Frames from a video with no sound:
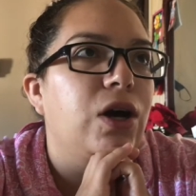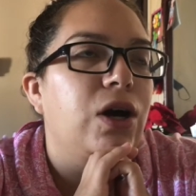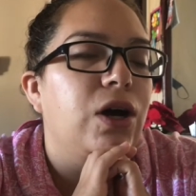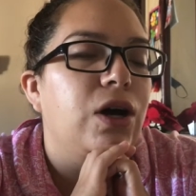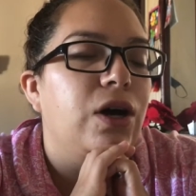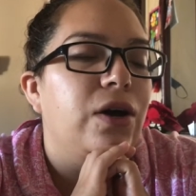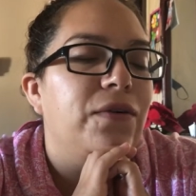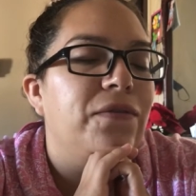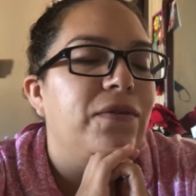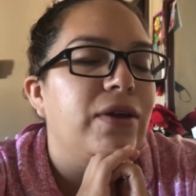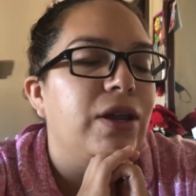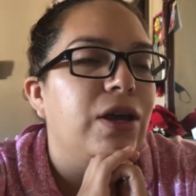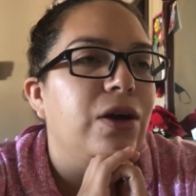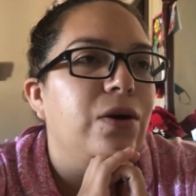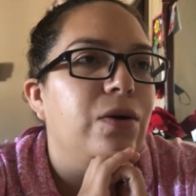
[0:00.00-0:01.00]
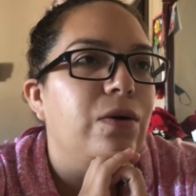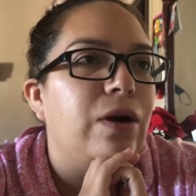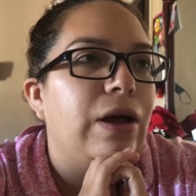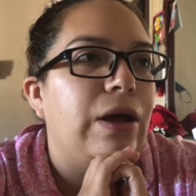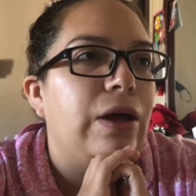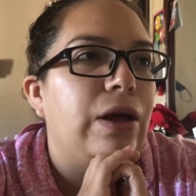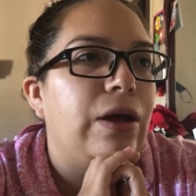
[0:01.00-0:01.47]
a video
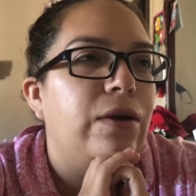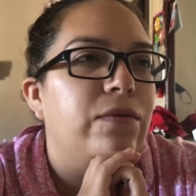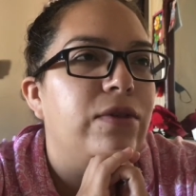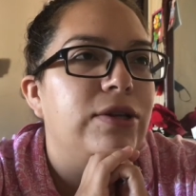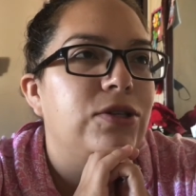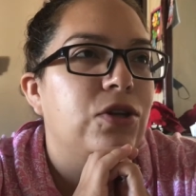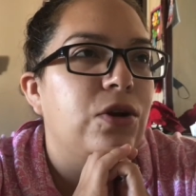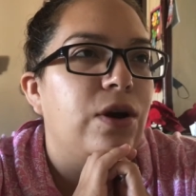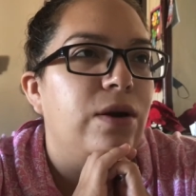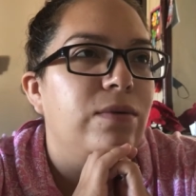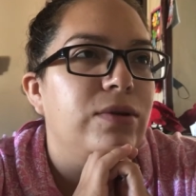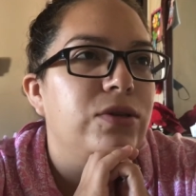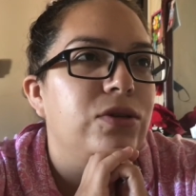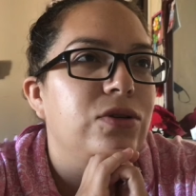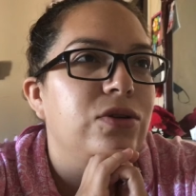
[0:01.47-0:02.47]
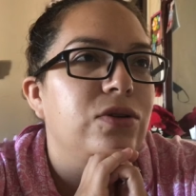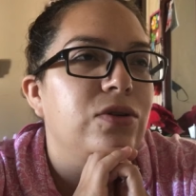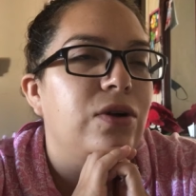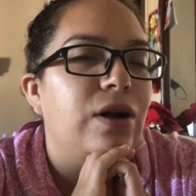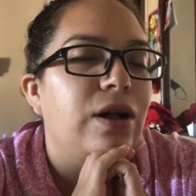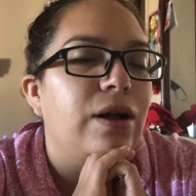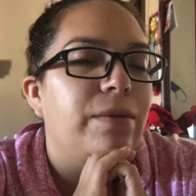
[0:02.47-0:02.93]
of this girl I went
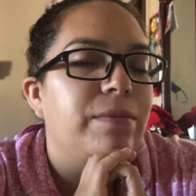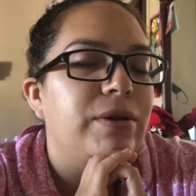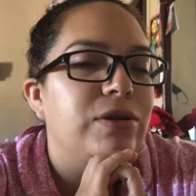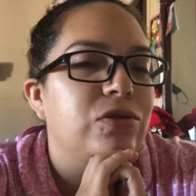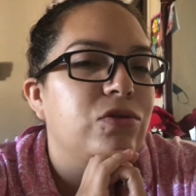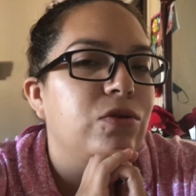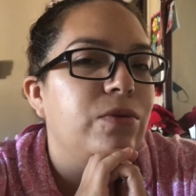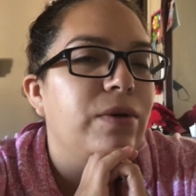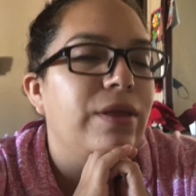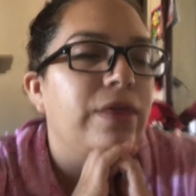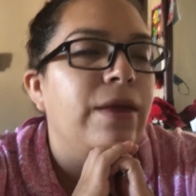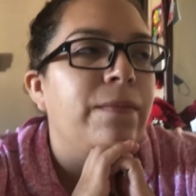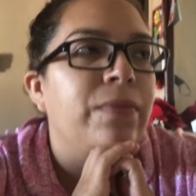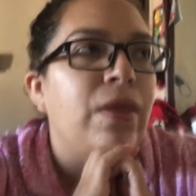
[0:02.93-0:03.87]
to middle school with.